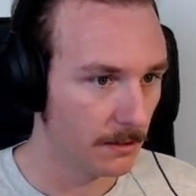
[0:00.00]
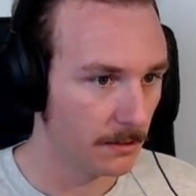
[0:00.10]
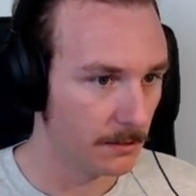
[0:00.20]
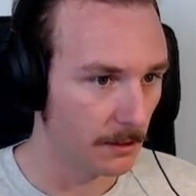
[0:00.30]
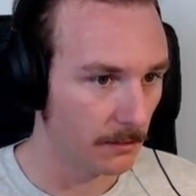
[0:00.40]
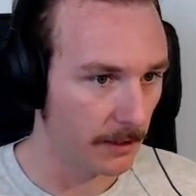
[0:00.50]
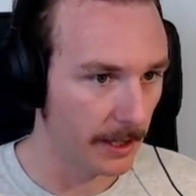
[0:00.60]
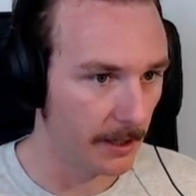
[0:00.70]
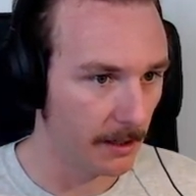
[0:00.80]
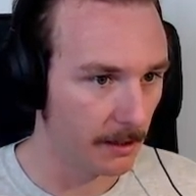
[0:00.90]
So right
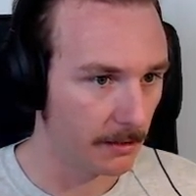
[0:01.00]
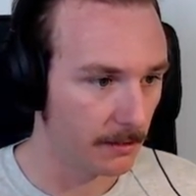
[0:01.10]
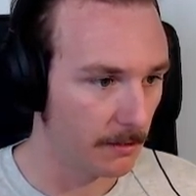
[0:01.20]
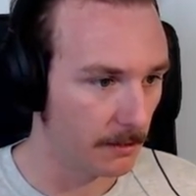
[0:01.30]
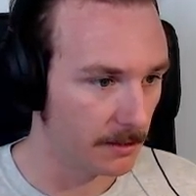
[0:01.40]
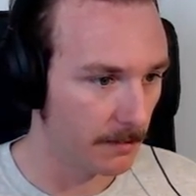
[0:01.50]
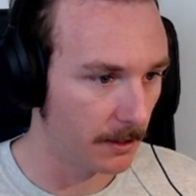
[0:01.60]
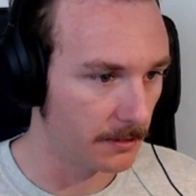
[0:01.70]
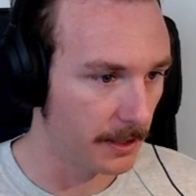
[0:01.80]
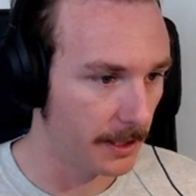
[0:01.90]
here
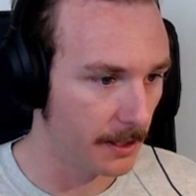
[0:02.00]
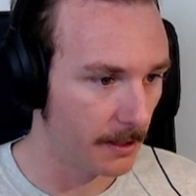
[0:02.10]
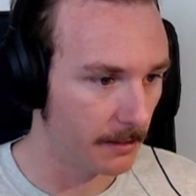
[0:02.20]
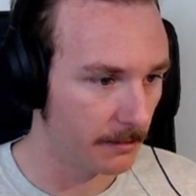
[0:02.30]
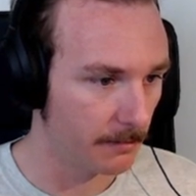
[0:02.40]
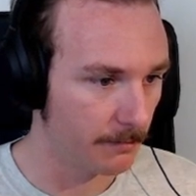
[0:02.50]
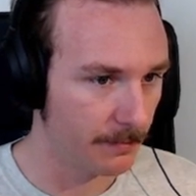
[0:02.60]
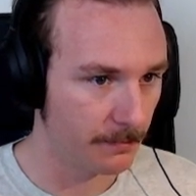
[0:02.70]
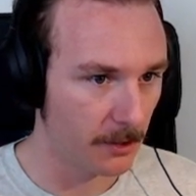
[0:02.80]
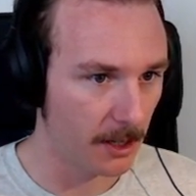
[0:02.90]
corresponds right here.
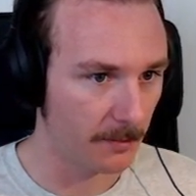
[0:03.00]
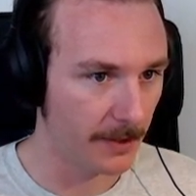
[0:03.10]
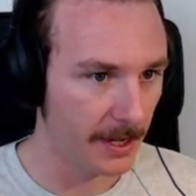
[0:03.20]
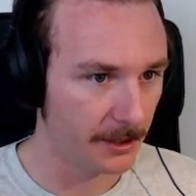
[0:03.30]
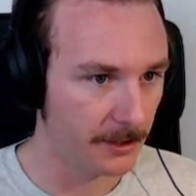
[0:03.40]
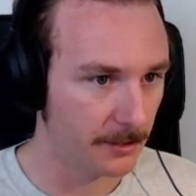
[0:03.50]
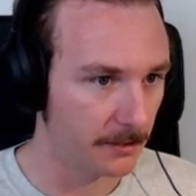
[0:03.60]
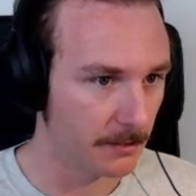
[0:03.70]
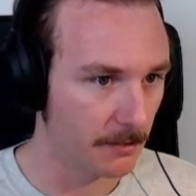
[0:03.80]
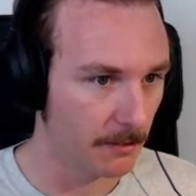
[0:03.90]
Product pages
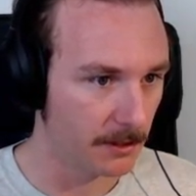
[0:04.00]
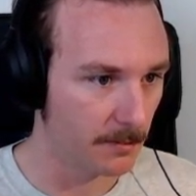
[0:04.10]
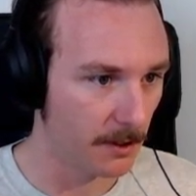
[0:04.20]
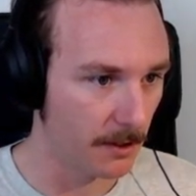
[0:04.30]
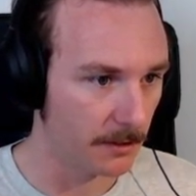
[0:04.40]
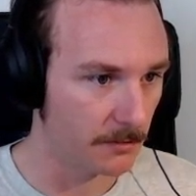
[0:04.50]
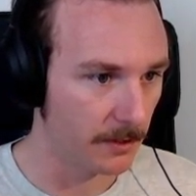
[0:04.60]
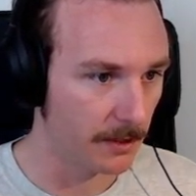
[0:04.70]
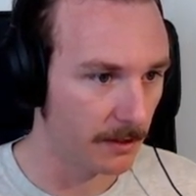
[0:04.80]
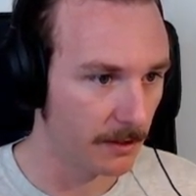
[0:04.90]
corresponds
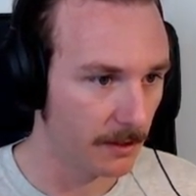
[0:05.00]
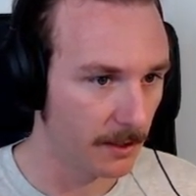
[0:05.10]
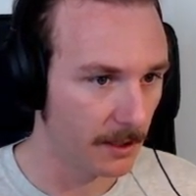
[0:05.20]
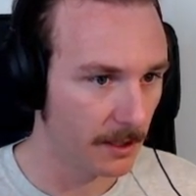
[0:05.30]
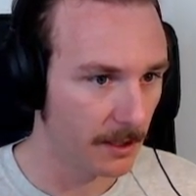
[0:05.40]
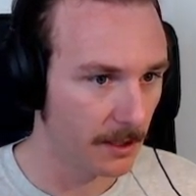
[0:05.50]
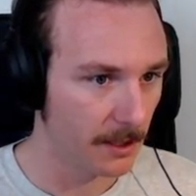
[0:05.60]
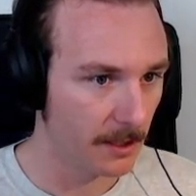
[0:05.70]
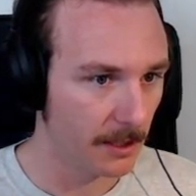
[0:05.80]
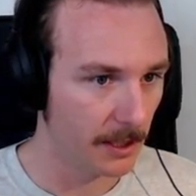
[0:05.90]
with
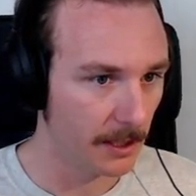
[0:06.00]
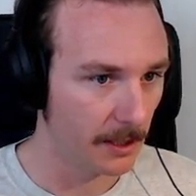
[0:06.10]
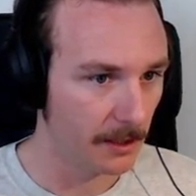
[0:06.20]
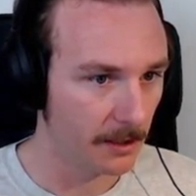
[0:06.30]
the